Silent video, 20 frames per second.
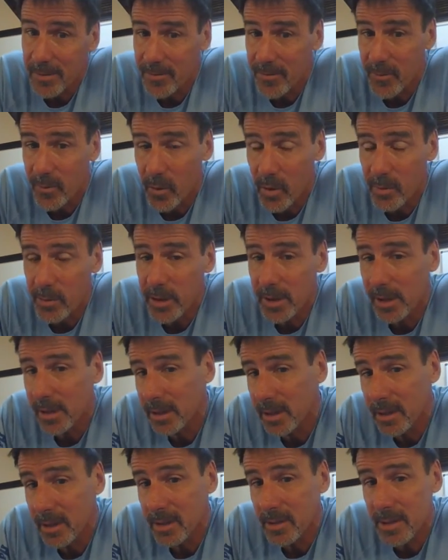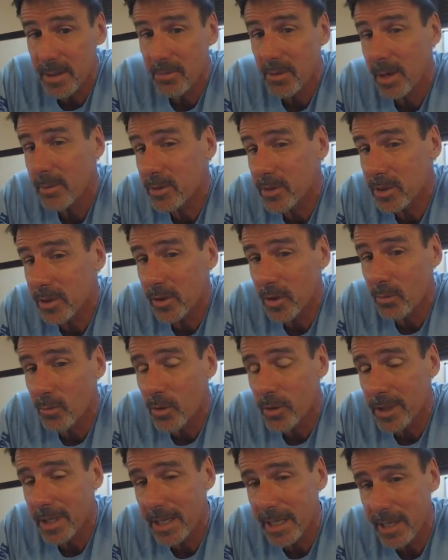The formula is, I promised you no
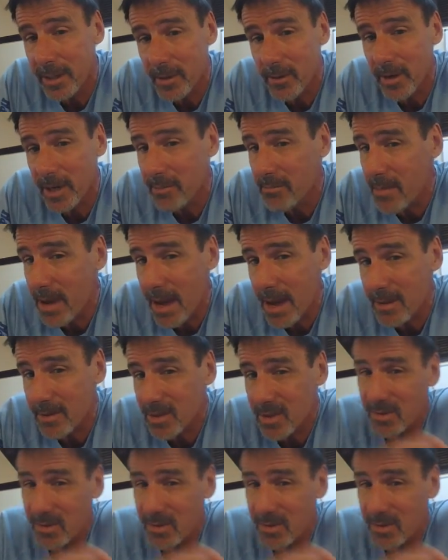more than 8th grade math,